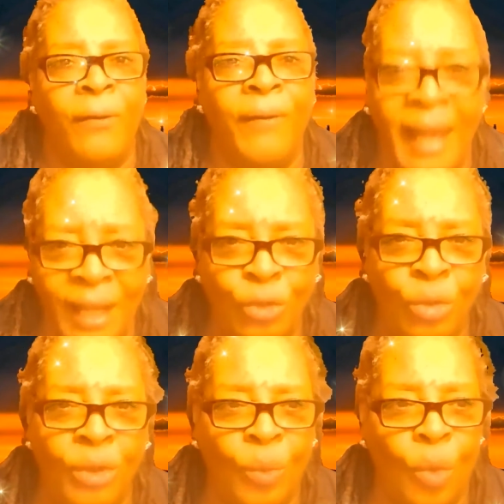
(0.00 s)
the self
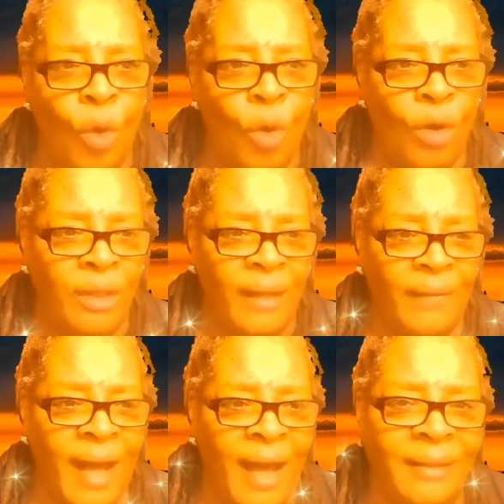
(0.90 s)
hatred
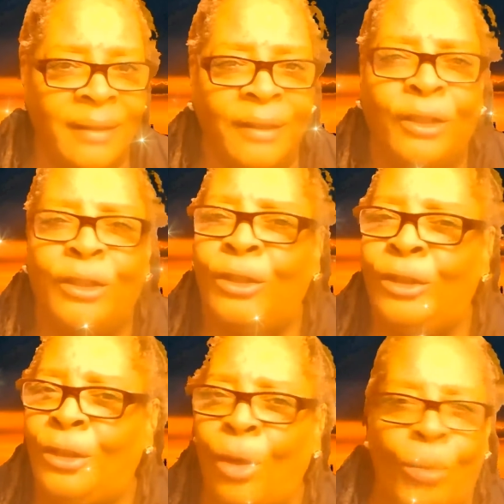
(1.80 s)
wars have gotten
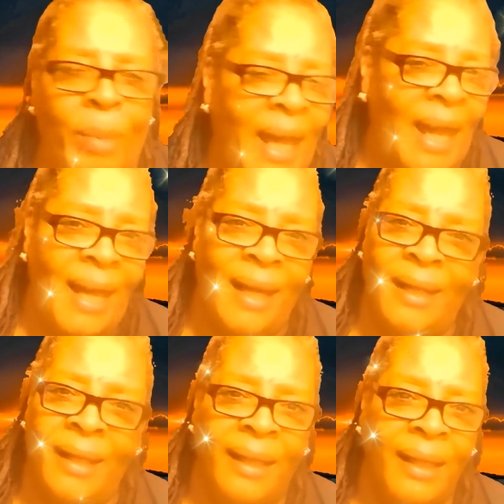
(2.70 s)
so
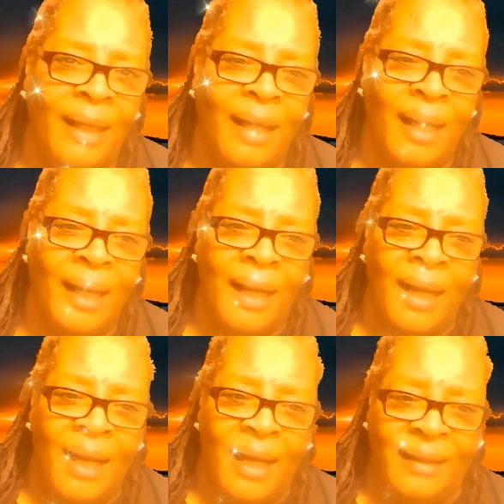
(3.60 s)
bad
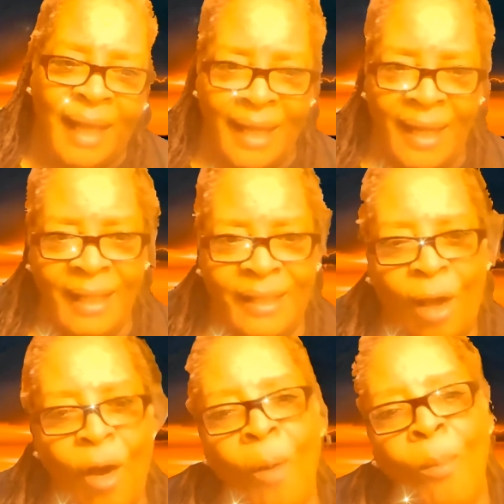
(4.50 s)

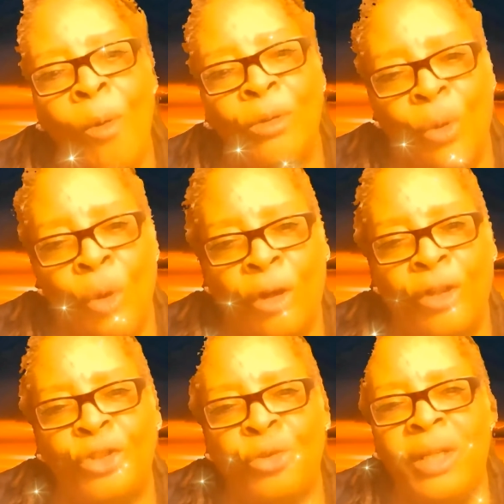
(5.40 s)
that it's
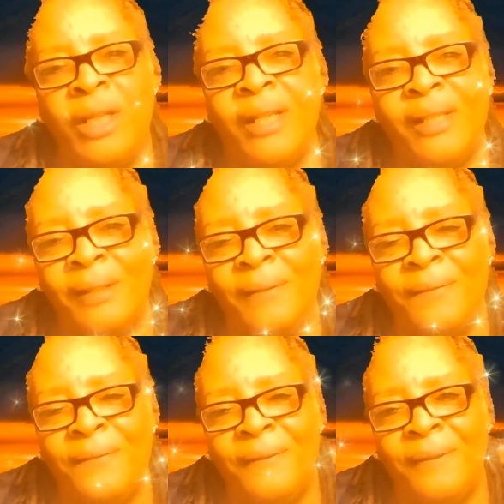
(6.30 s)
almost orchestrated
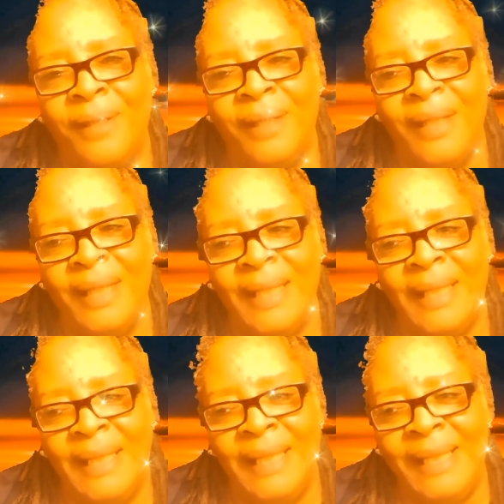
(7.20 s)
as if
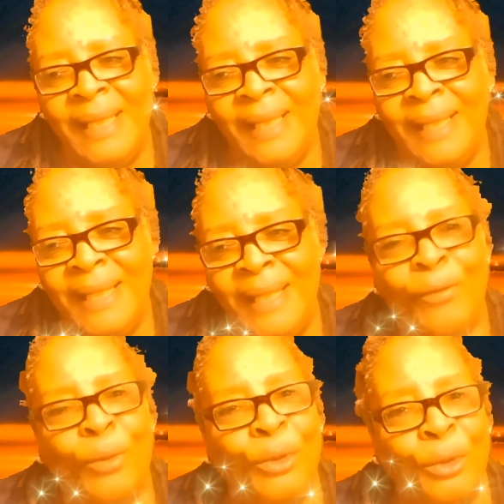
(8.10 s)

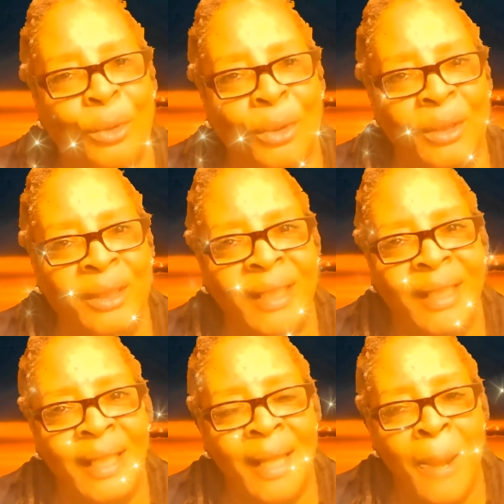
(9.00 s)
the
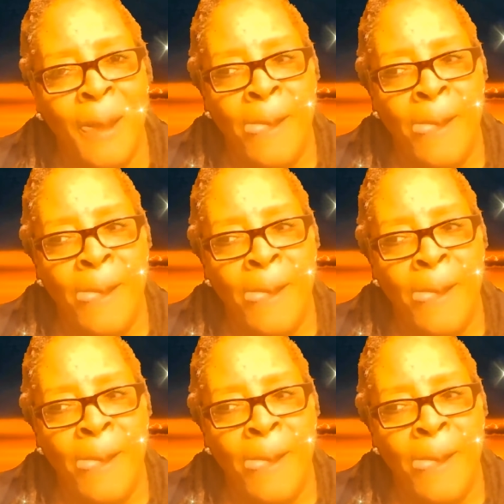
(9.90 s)
evildoers